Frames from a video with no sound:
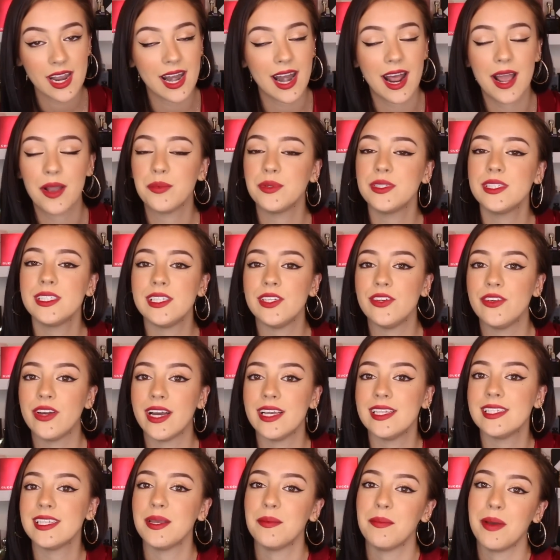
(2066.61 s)
and I will see you
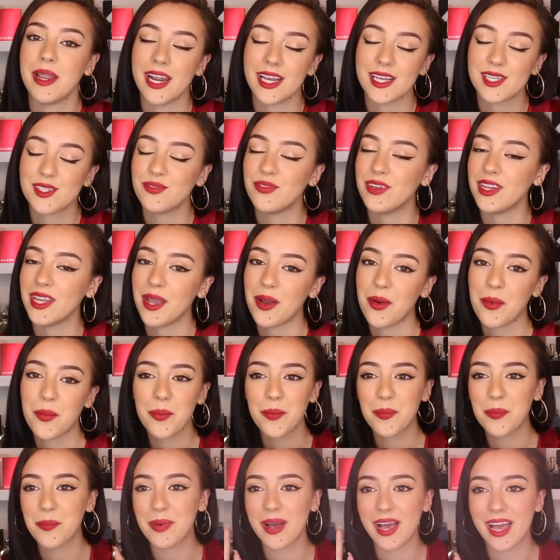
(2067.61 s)
guys in my next video.
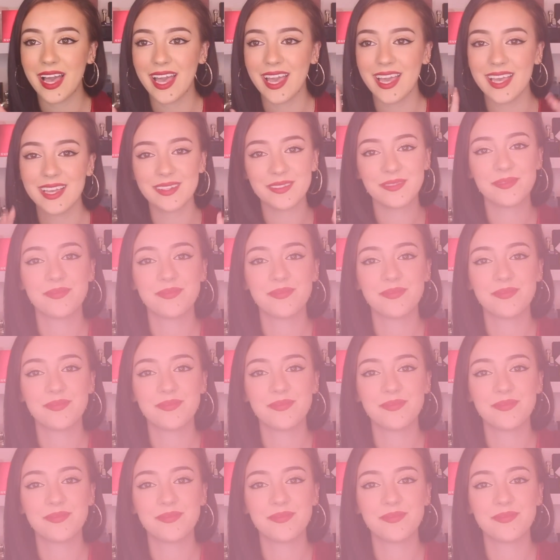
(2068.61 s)
Bye.